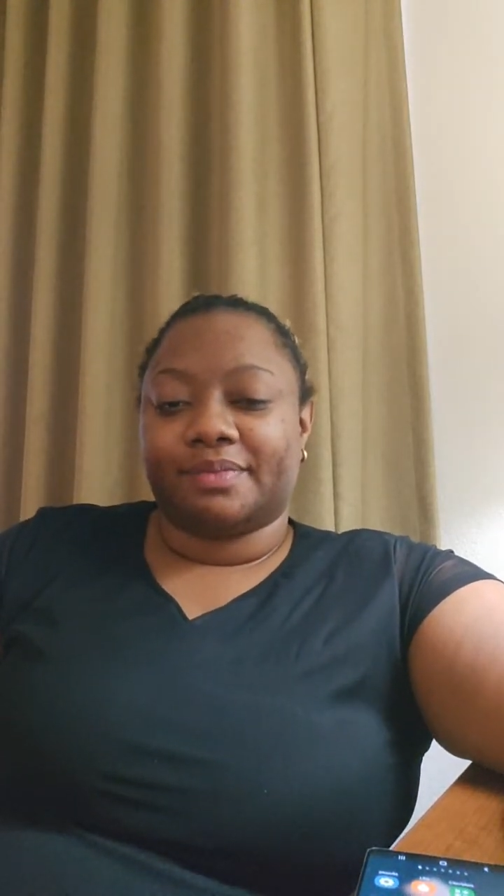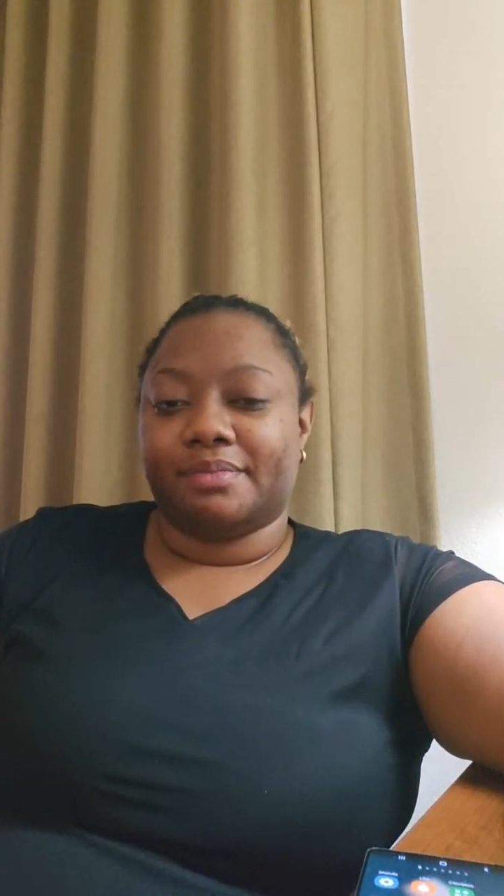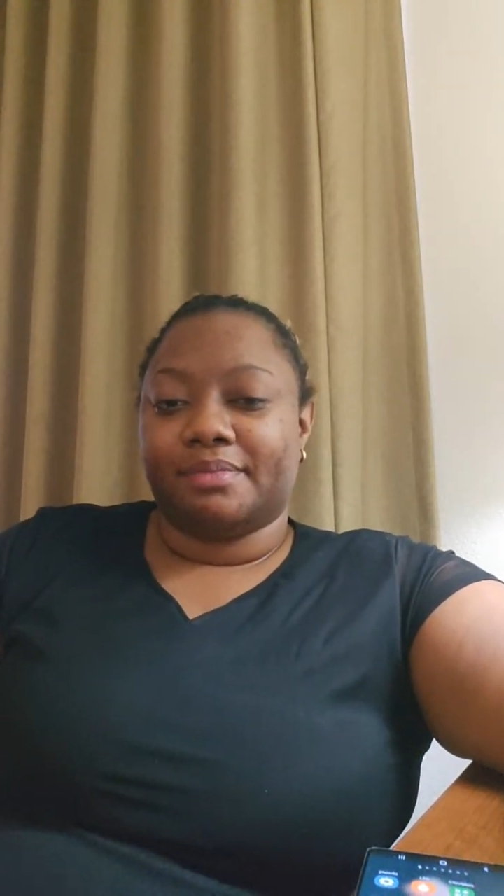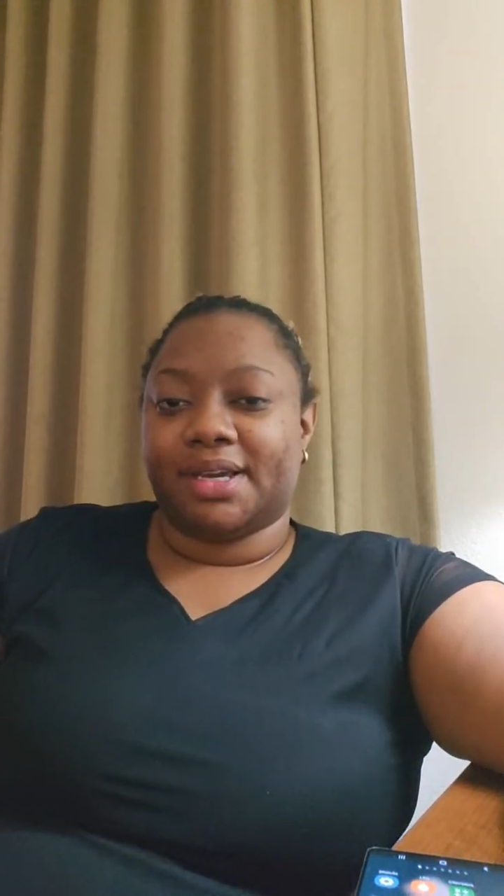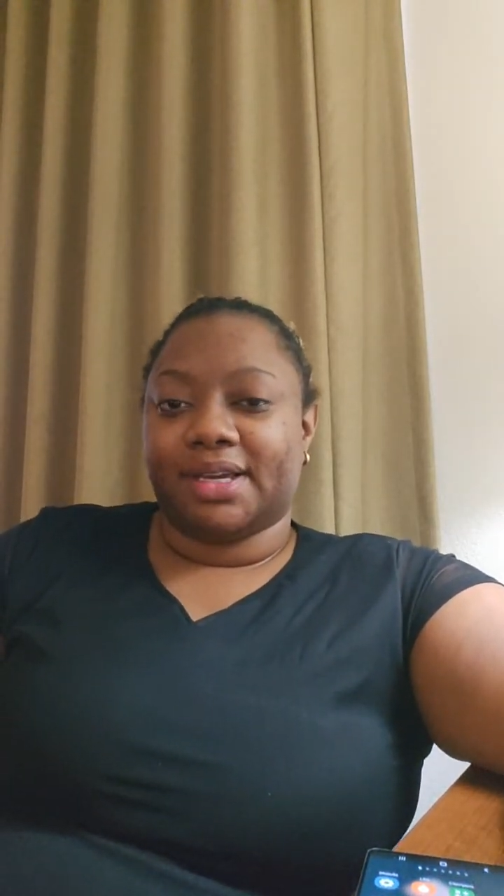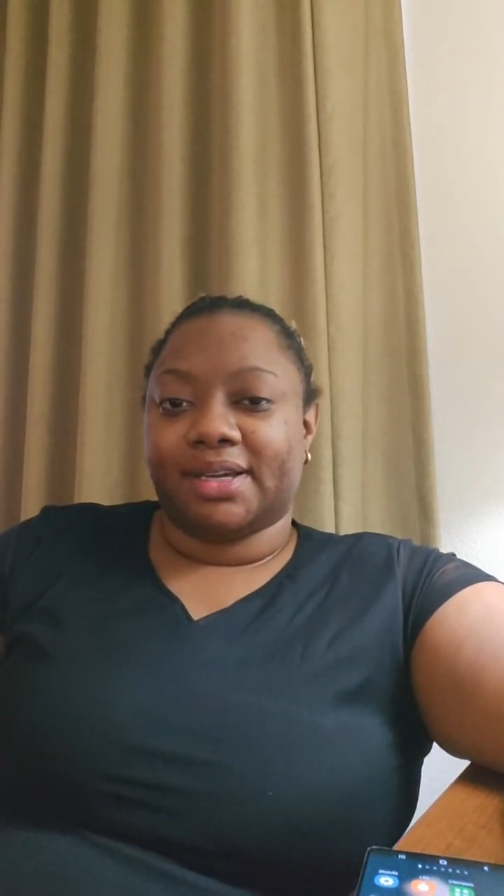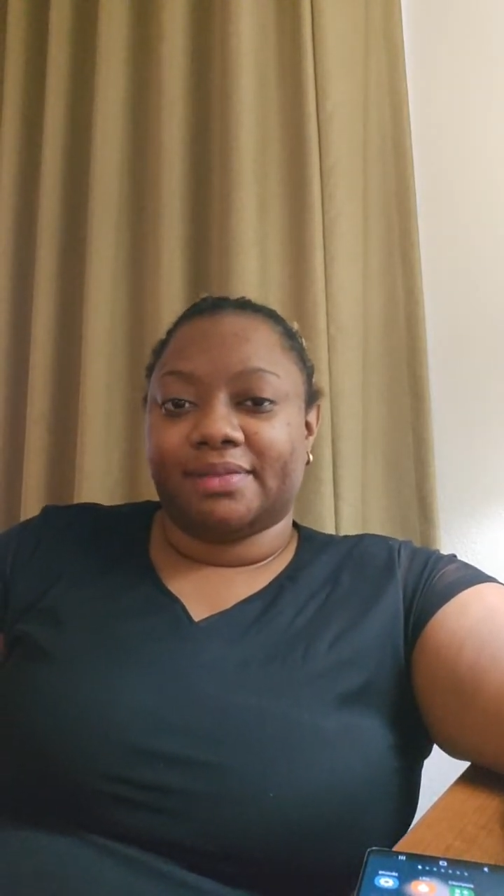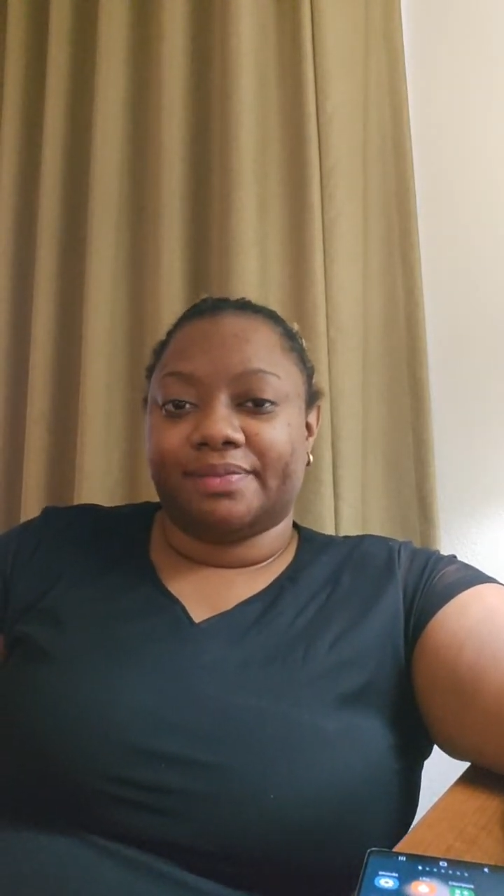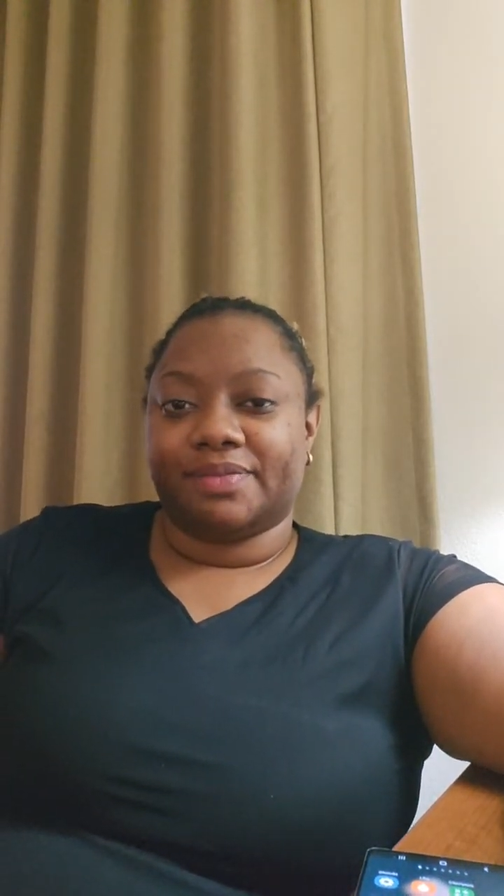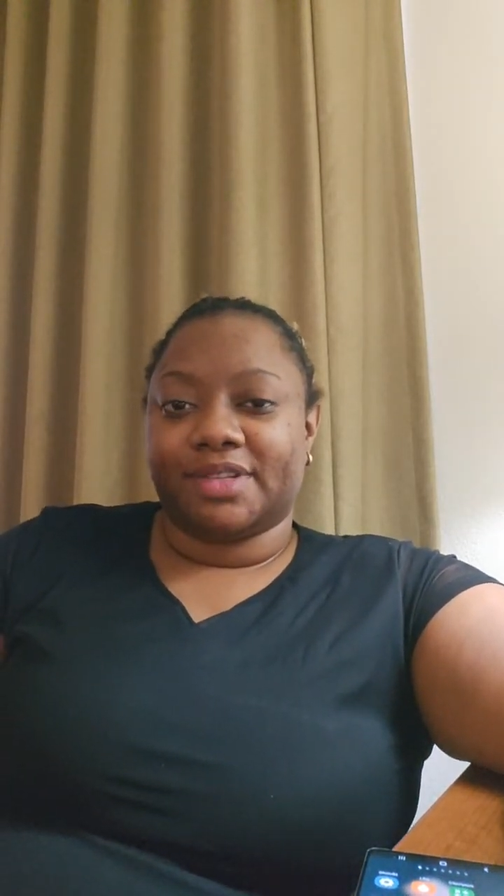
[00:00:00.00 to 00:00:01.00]

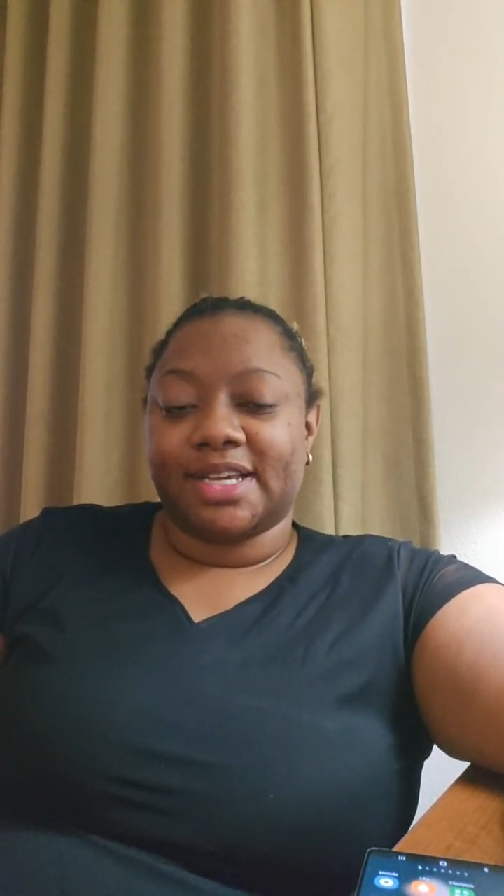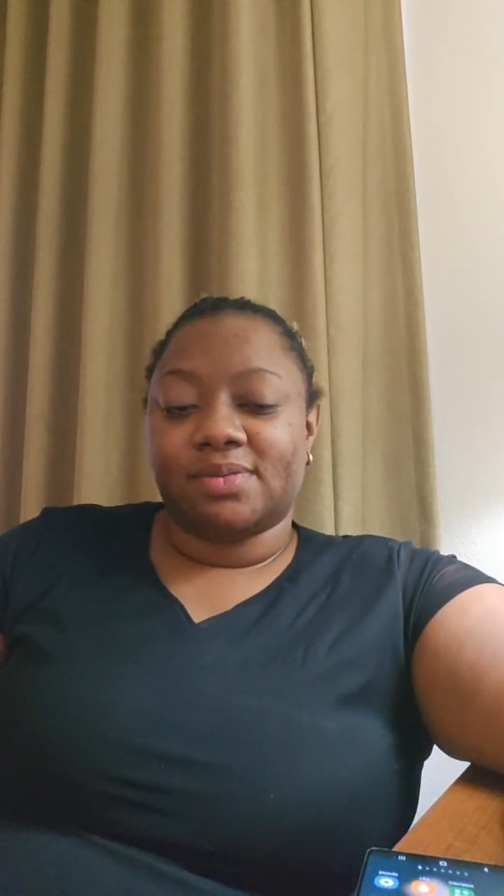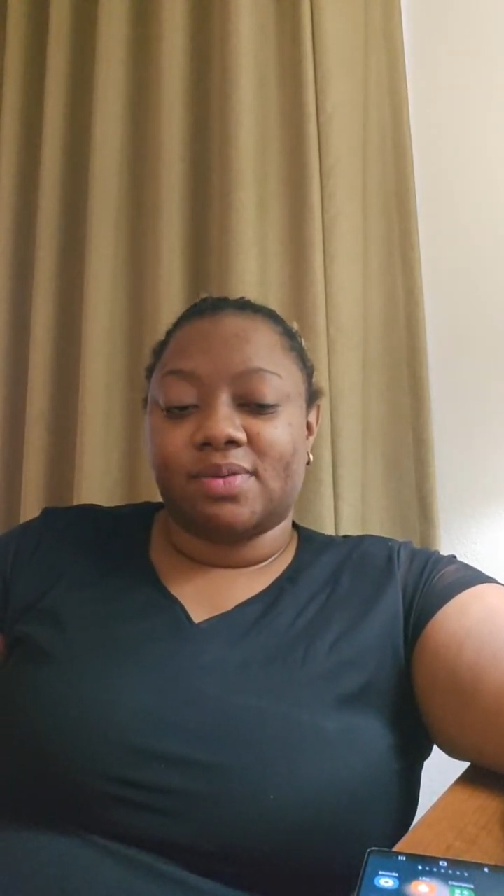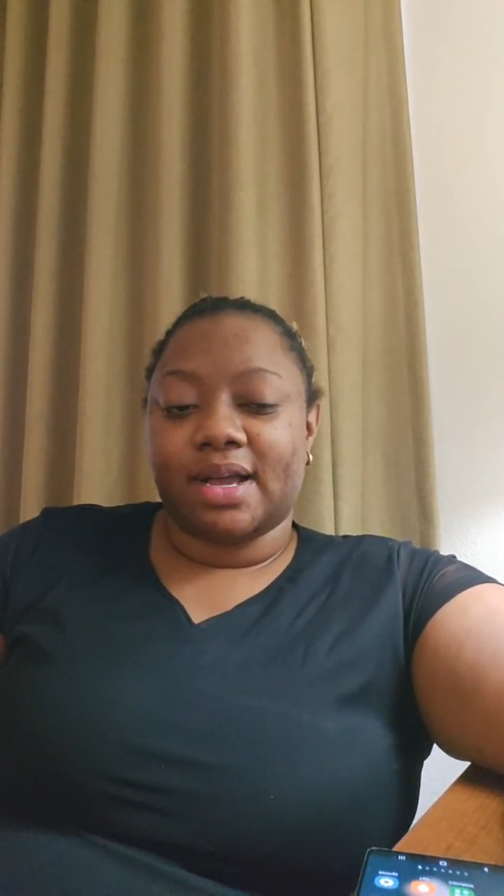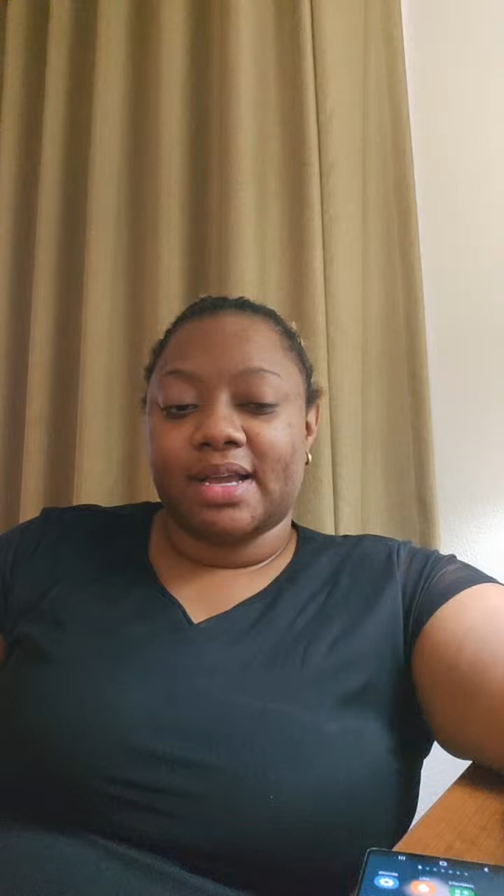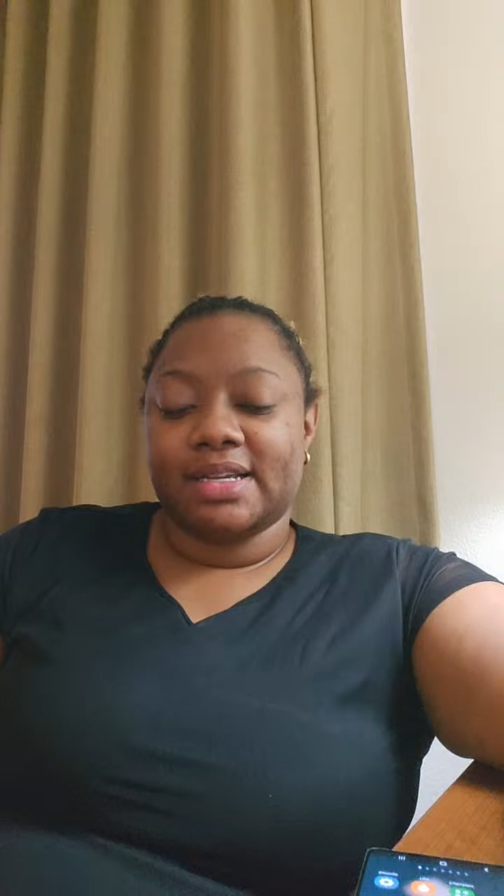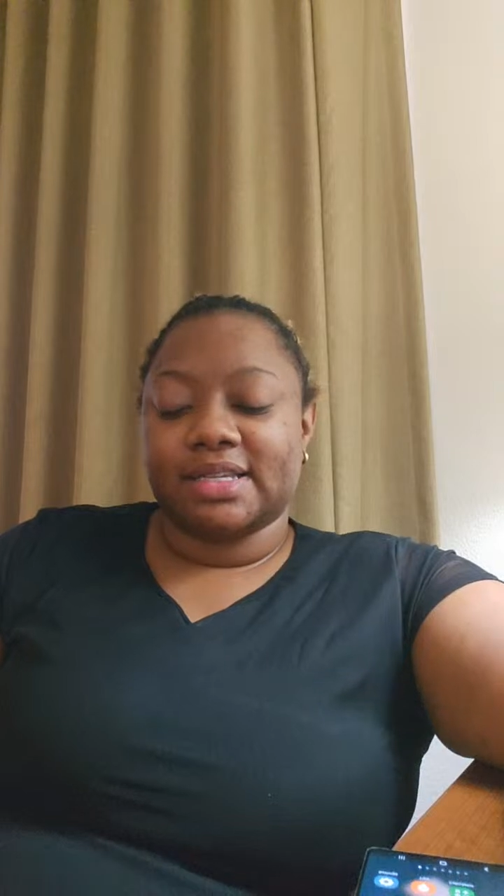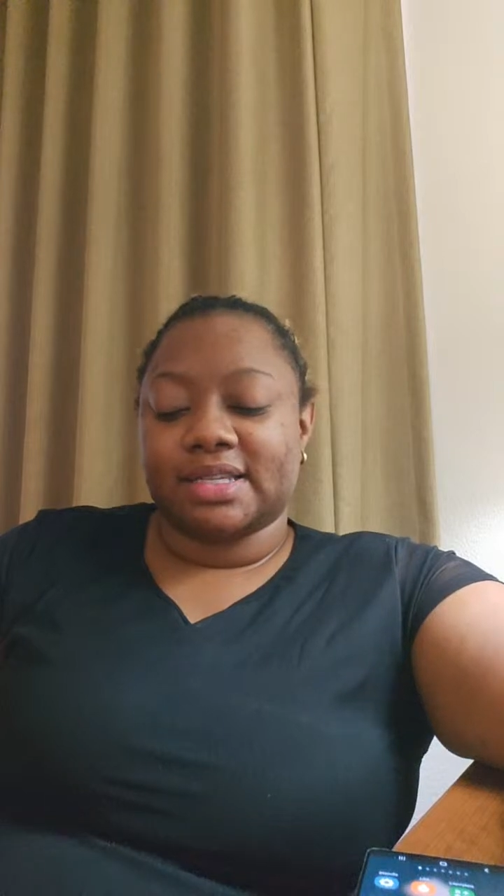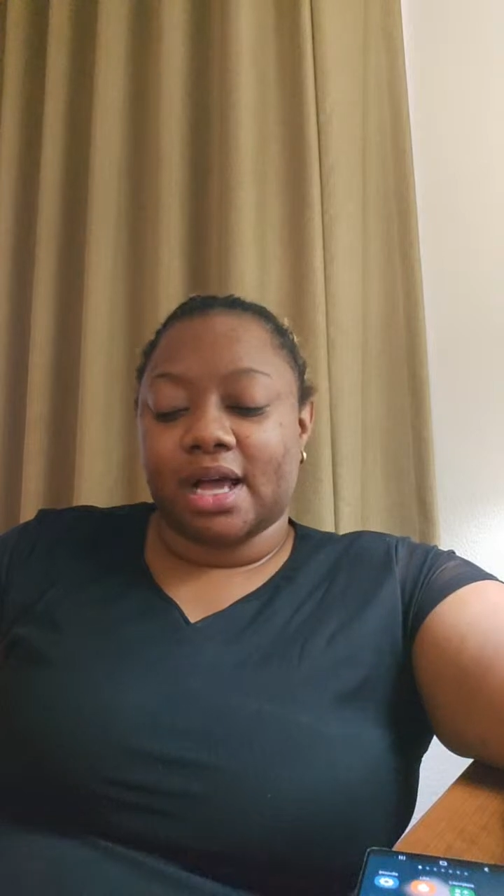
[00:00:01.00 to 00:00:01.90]
man, that's why it's